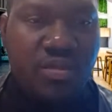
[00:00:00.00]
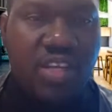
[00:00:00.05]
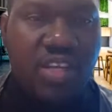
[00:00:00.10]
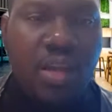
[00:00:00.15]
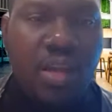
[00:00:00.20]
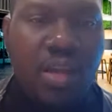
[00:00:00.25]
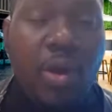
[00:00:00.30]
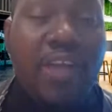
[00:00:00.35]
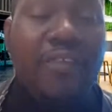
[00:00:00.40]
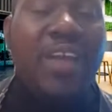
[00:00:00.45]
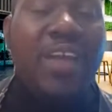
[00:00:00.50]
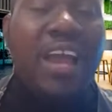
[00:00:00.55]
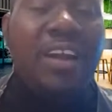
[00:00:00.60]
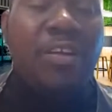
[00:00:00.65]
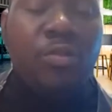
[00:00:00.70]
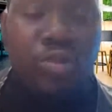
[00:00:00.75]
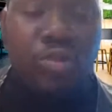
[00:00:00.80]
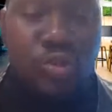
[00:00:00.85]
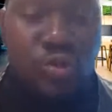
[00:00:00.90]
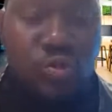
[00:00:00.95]
But if you are not
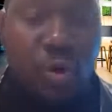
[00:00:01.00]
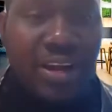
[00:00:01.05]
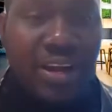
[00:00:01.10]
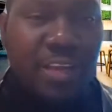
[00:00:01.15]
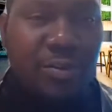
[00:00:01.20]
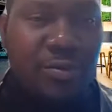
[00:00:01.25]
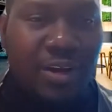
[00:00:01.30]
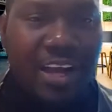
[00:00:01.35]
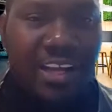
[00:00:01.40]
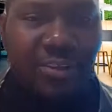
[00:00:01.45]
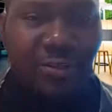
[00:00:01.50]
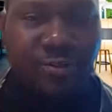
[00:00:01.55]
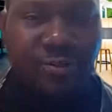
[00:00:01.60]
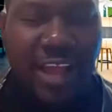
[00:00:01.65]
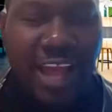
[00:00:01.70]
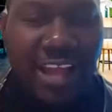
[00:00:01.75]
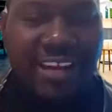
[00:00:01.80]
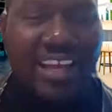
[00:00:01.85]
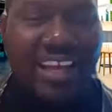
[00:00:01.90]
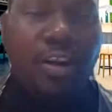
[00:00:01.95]
sure that you can do
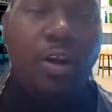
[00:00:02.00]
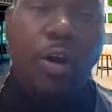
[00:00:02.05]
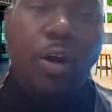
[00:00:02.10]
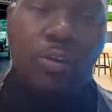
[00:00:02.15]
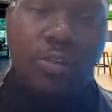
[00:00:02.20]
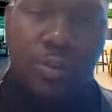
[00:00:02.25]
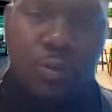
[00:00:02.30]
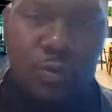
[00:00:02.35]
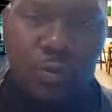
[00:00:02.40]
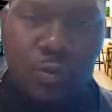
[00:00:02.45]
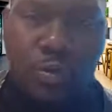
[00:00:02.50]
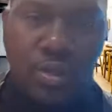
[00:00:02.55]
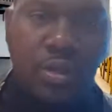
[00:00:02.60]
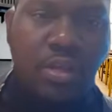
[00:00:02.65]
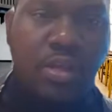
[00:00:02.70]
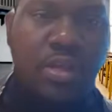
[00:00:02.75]
that, then also